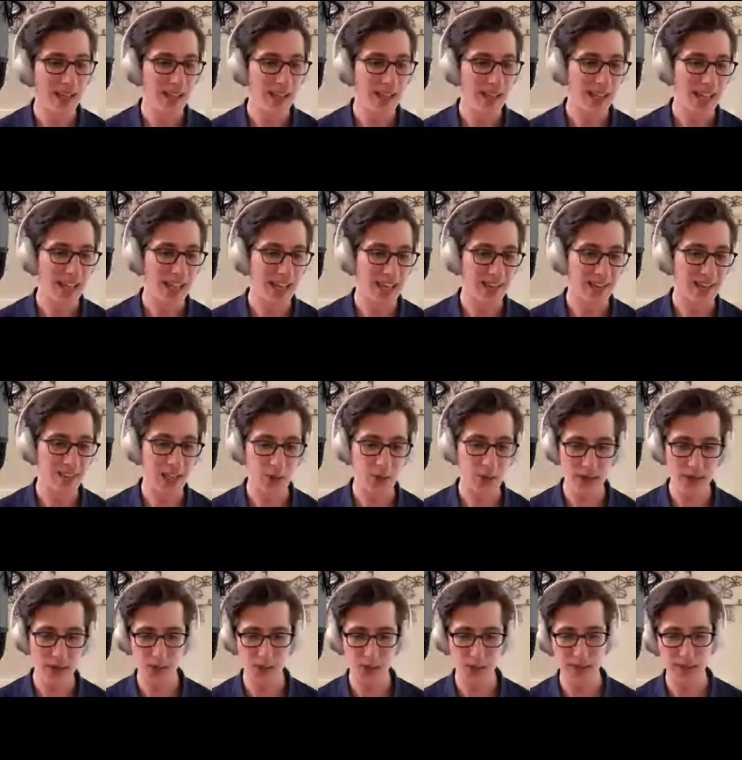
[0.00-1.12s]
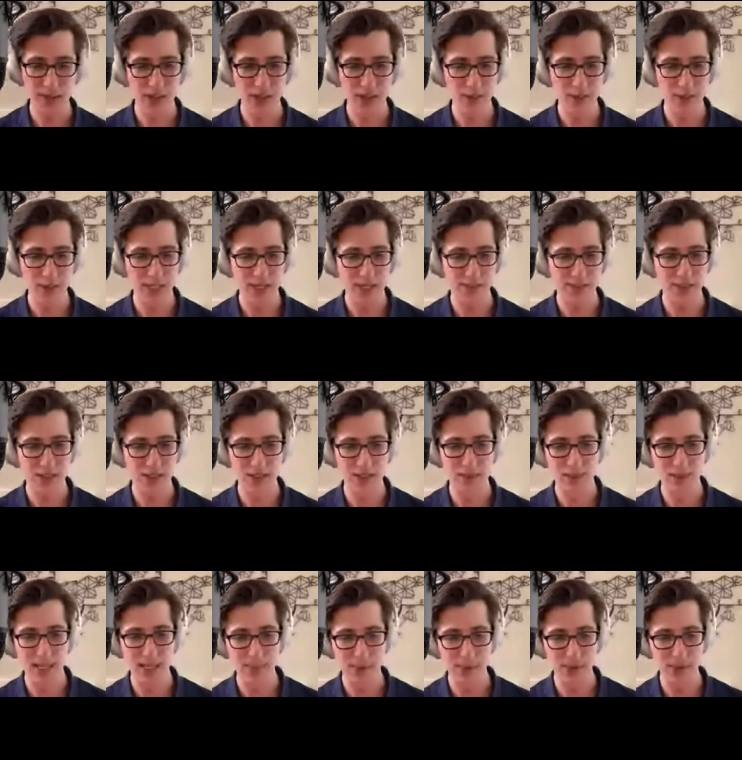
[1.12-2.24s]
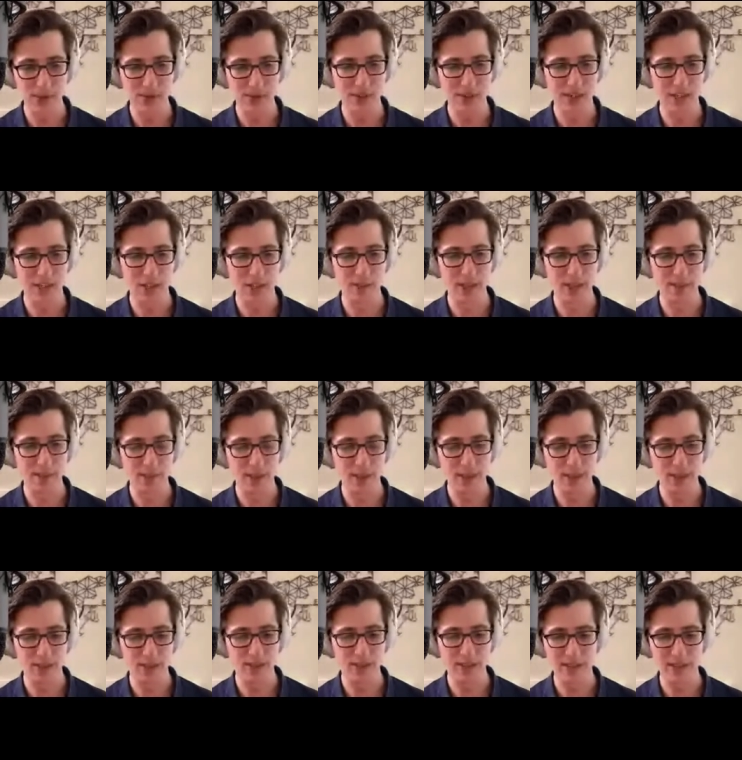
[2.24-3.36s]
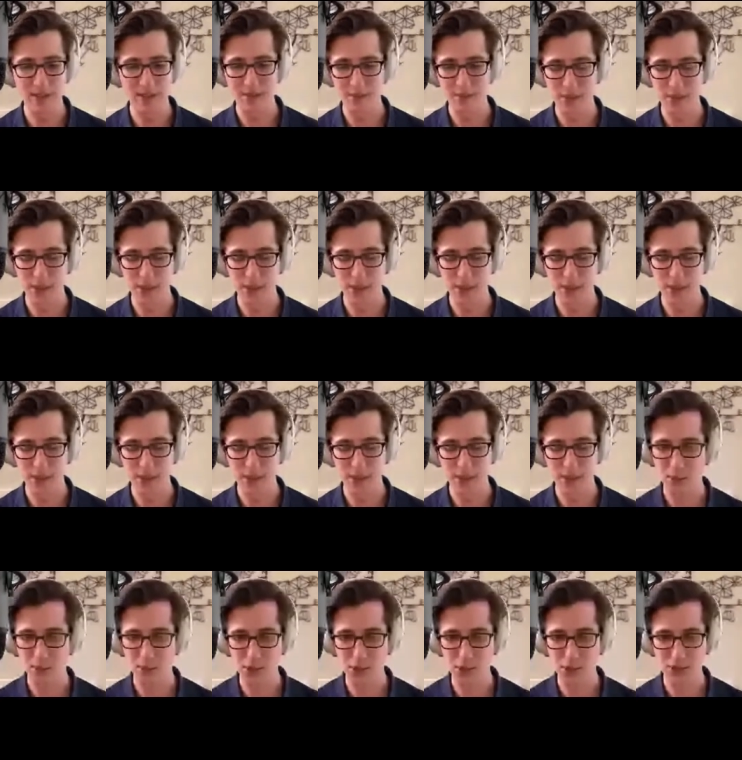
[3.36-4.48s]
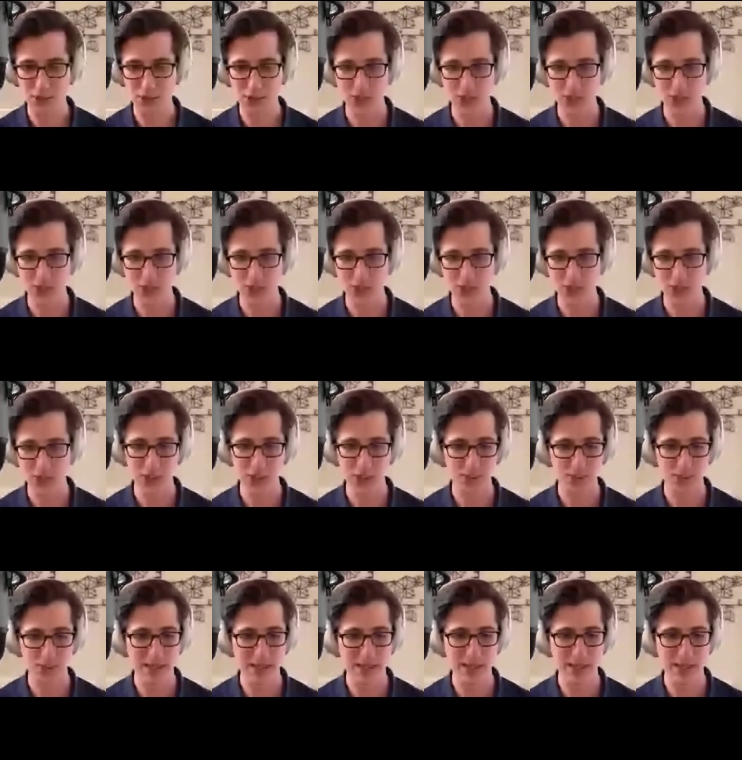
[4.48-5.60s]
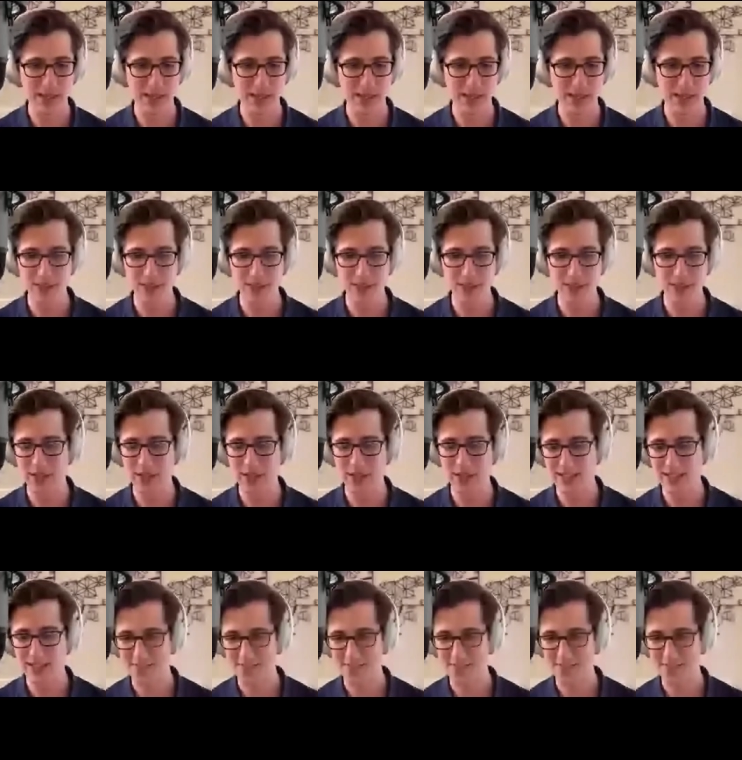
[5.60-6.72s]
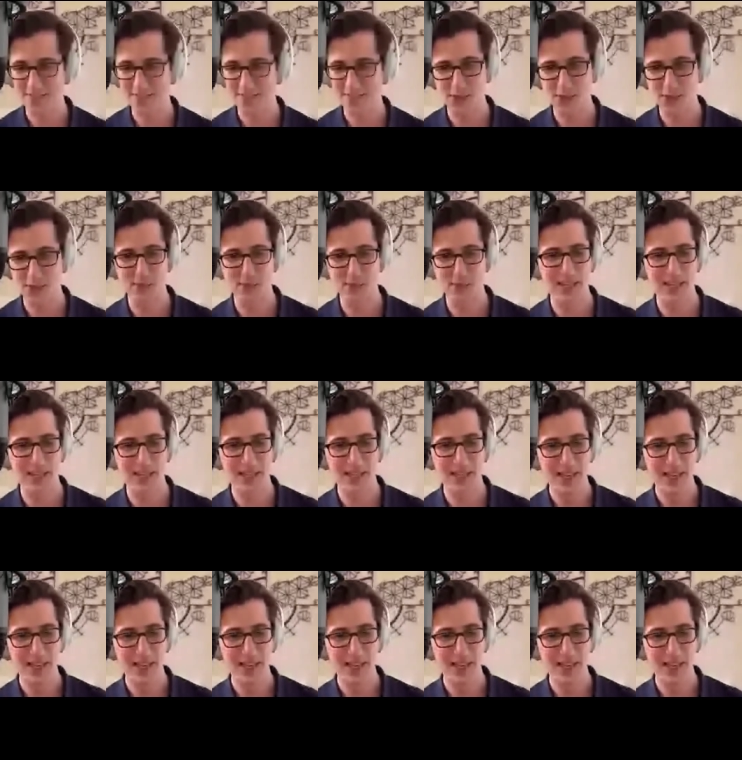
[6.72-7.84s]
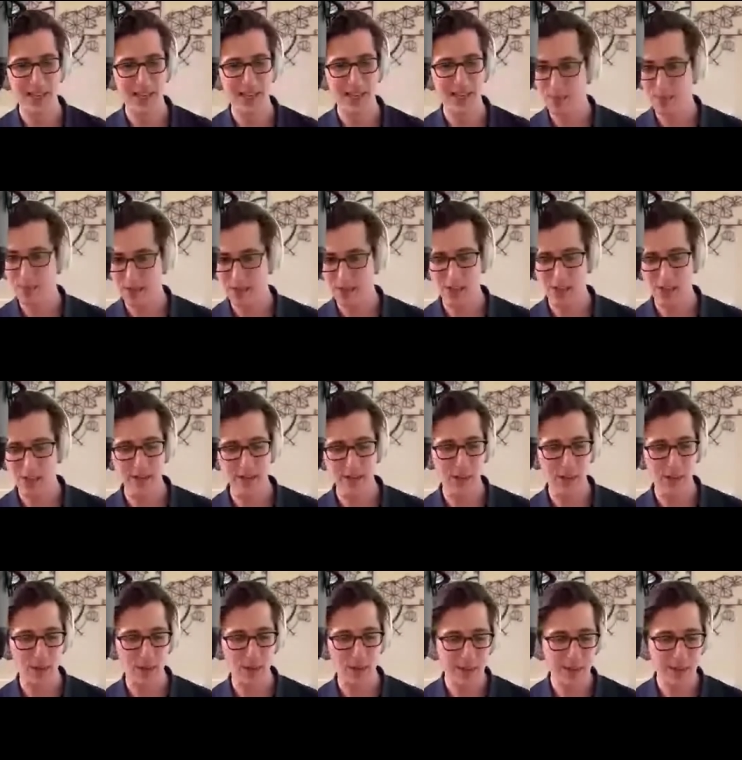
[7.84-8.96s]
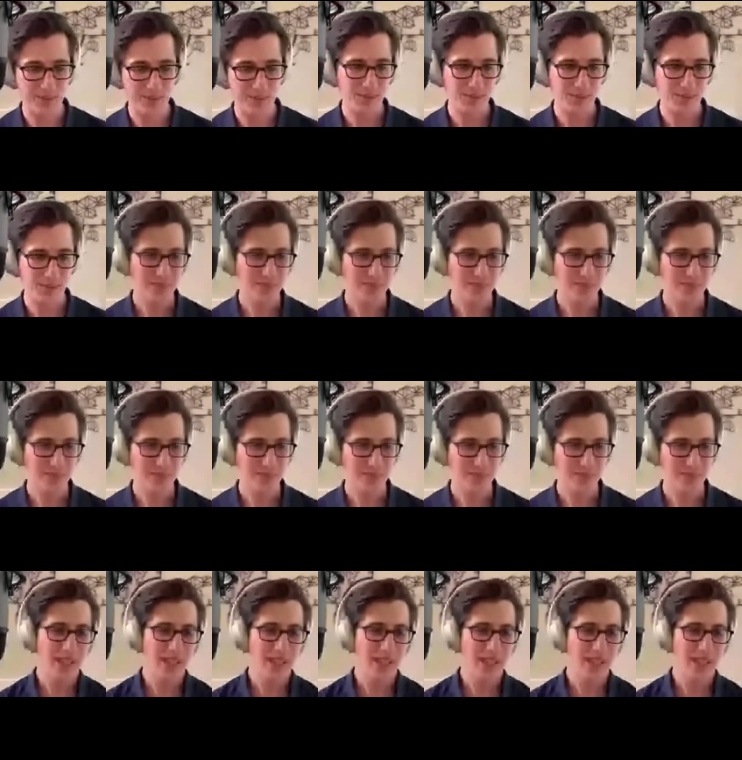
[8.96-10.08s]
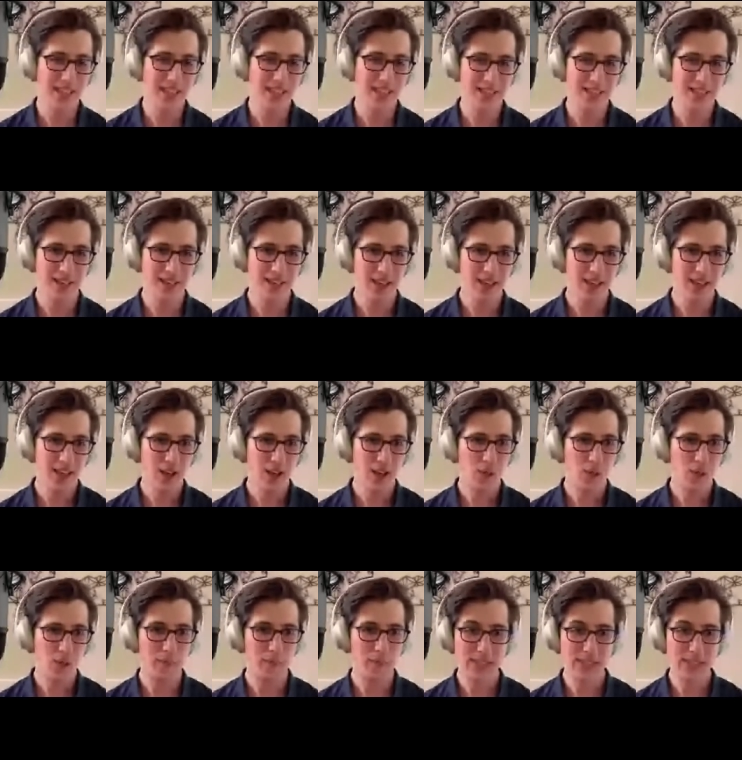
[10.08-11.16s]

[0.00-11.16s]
And likewise, for the columns, I have column label, column input that are both proportional. So this is my label column on the left. This is my input column on the right. And what makes